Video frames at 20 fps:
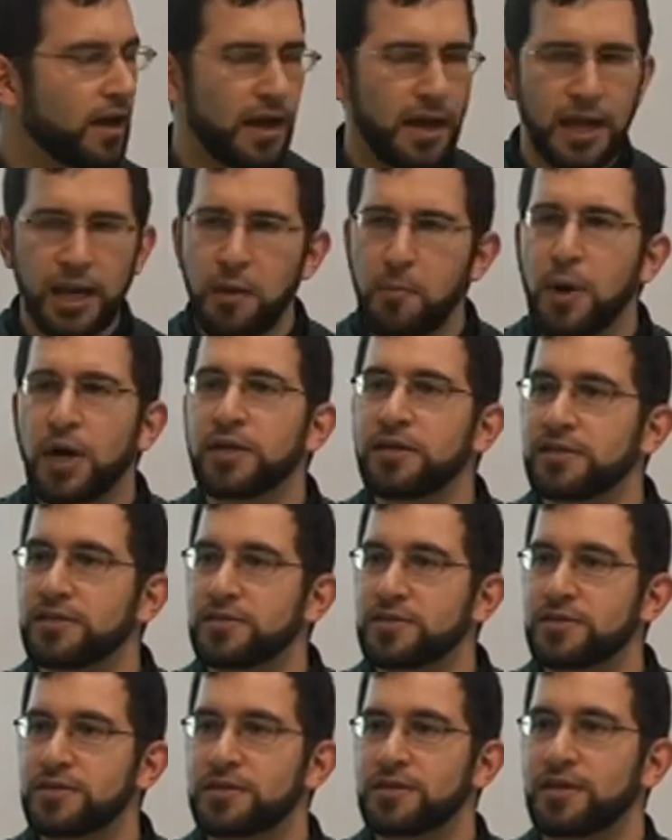in
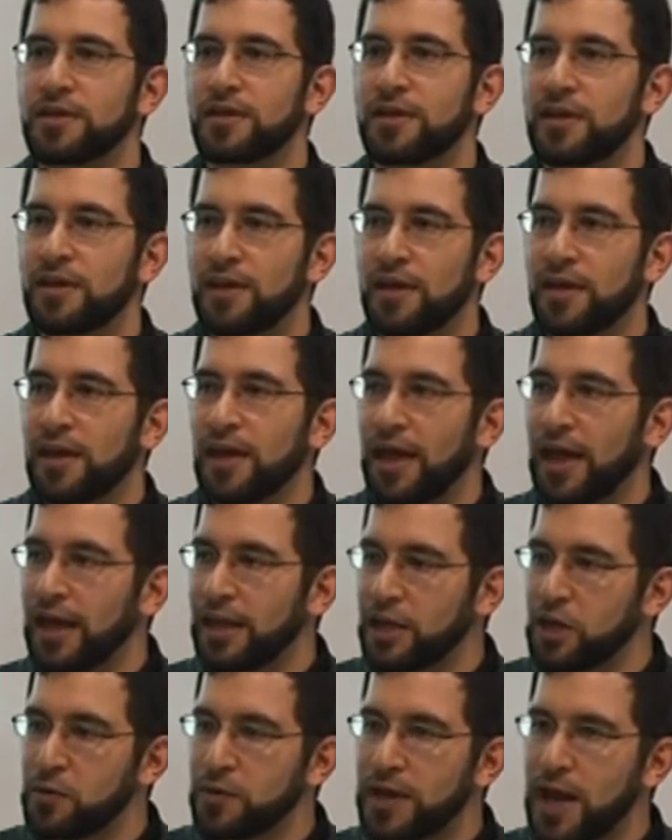abundance,
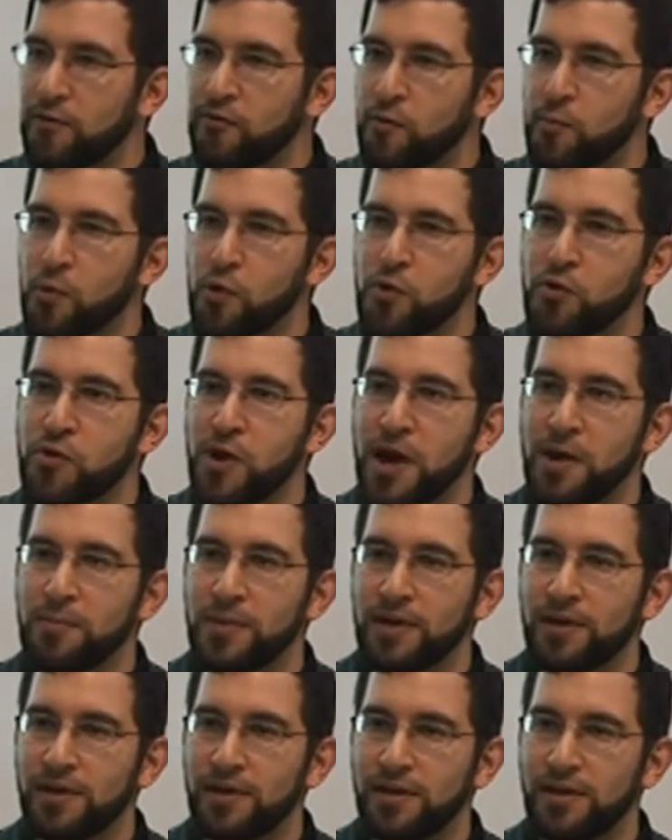and he would have a program
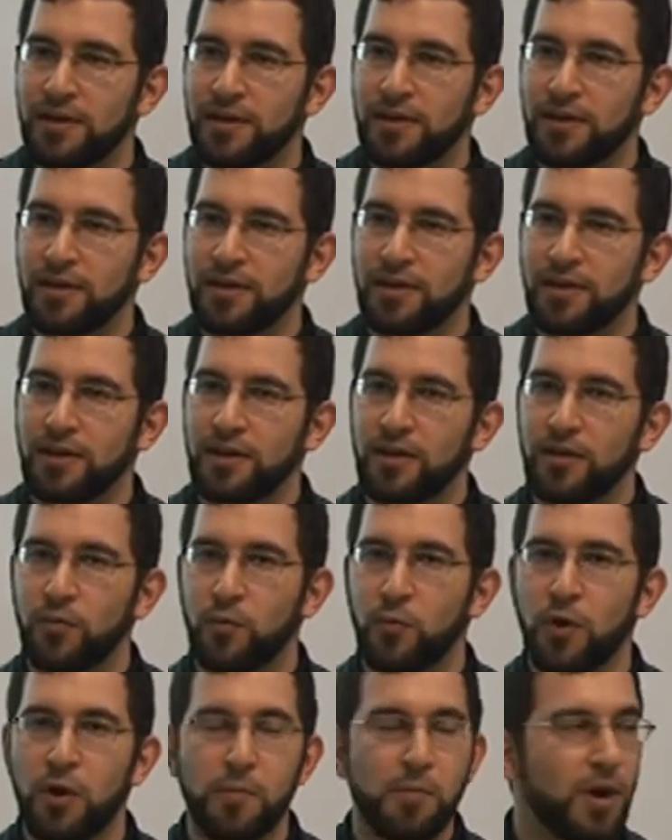
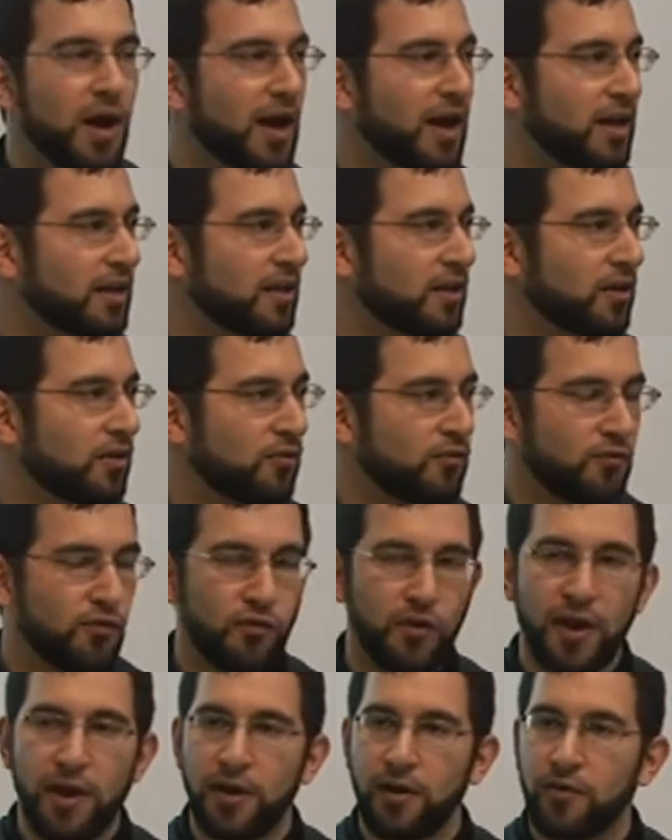whereby
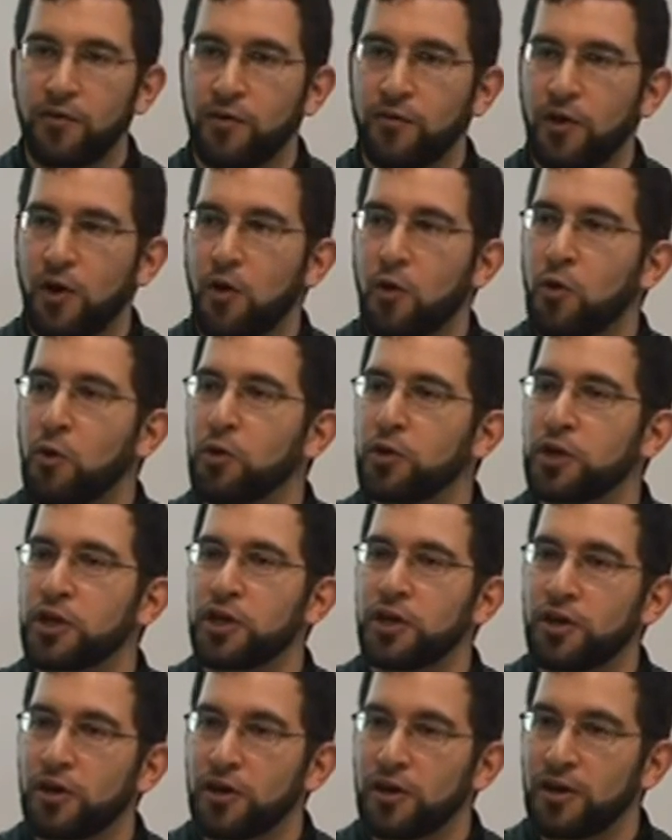a whole
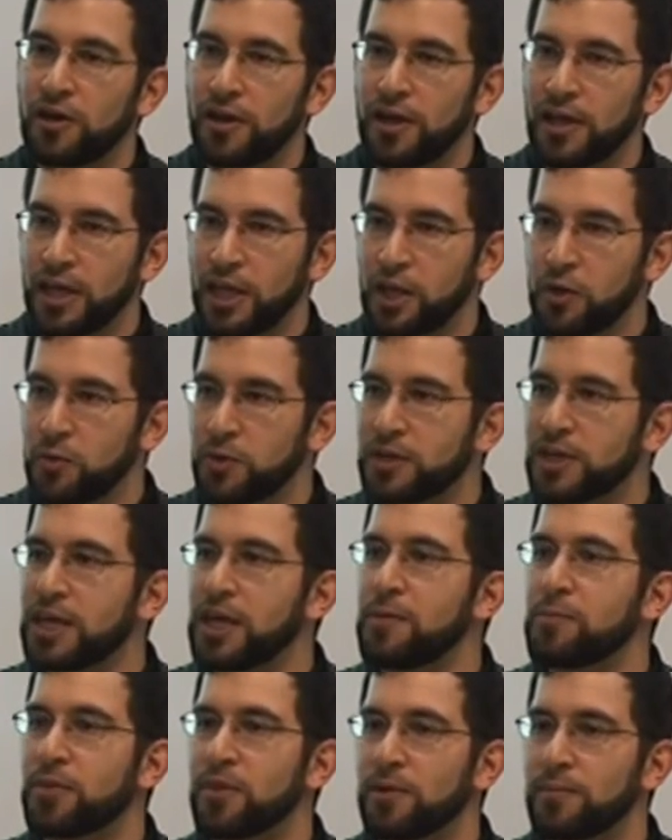year he would
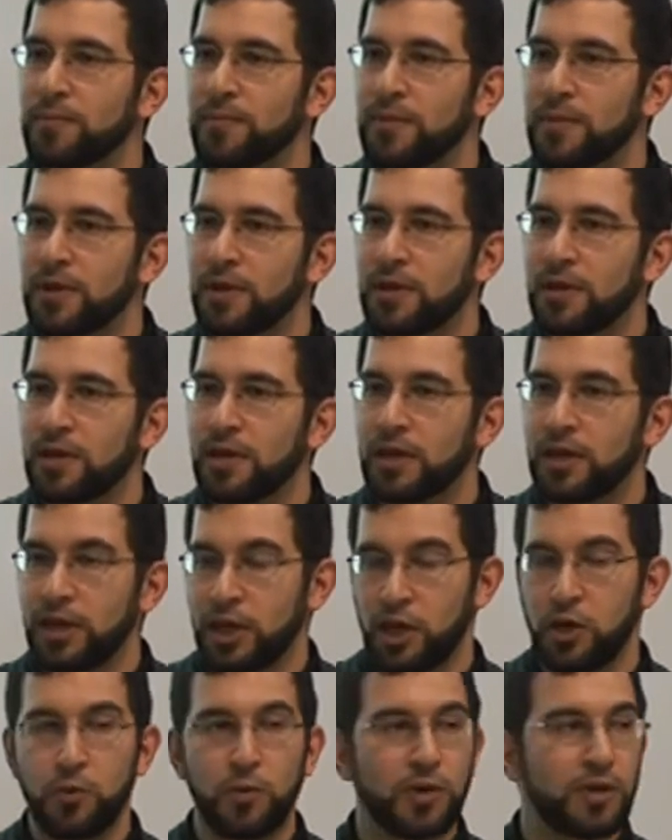keep them,
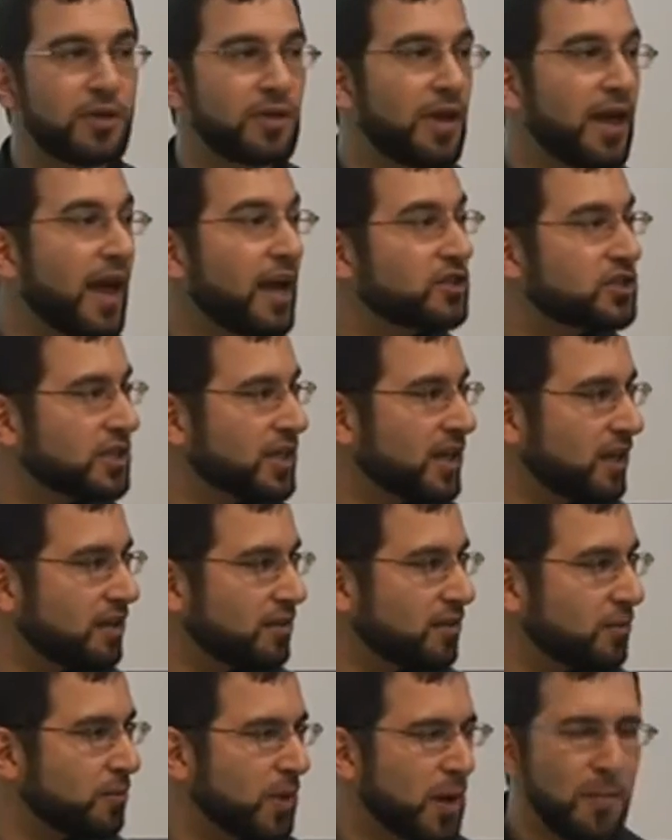he would
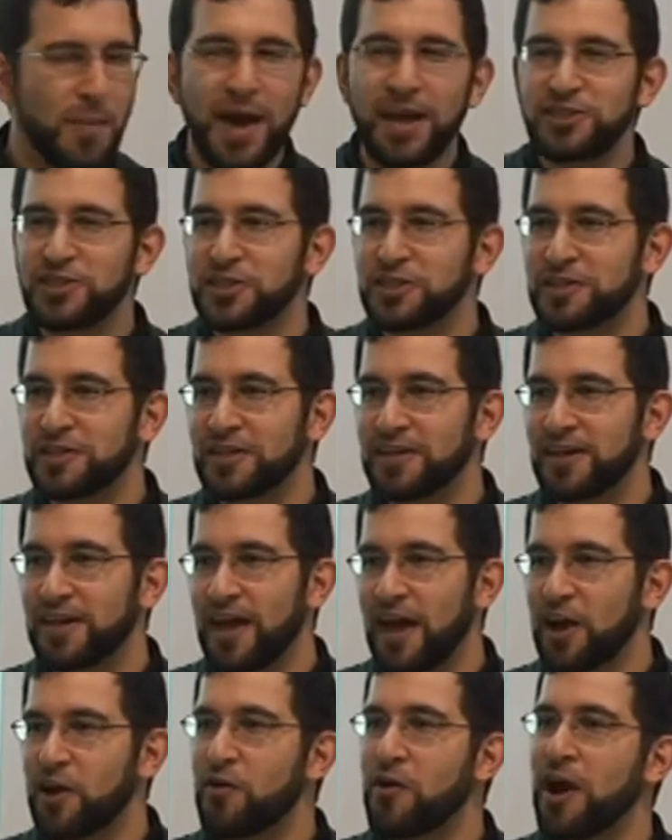educate them. Imagine
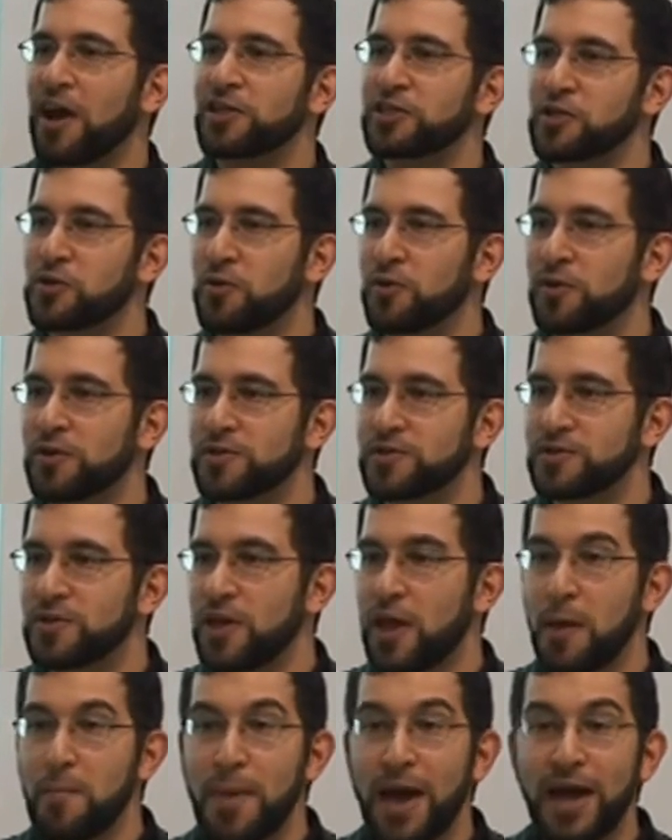a crash course.
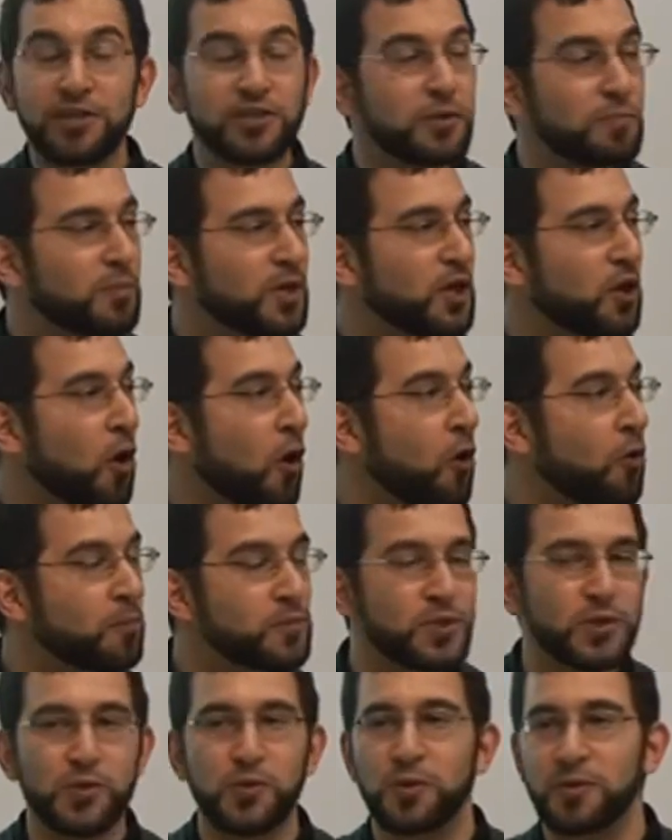Imagine being
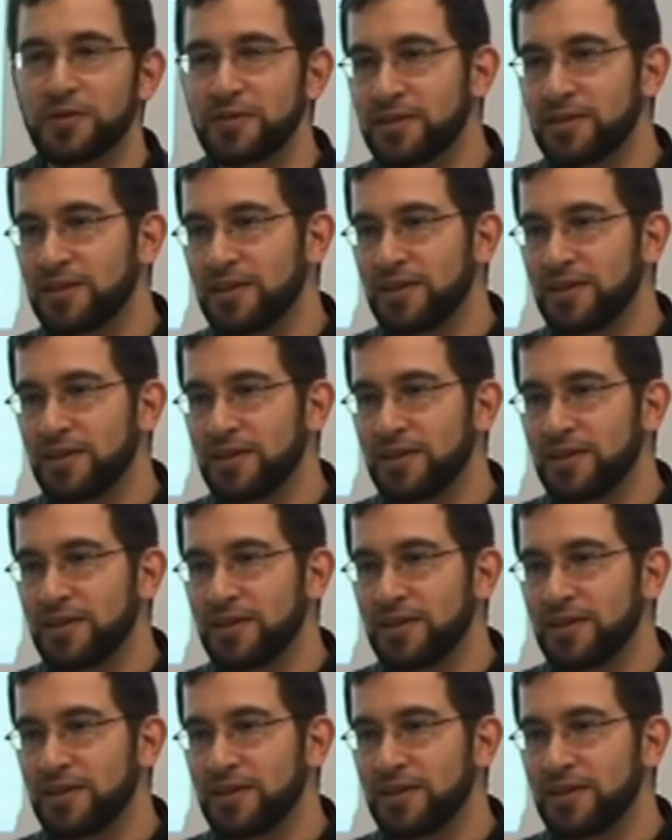homeschooled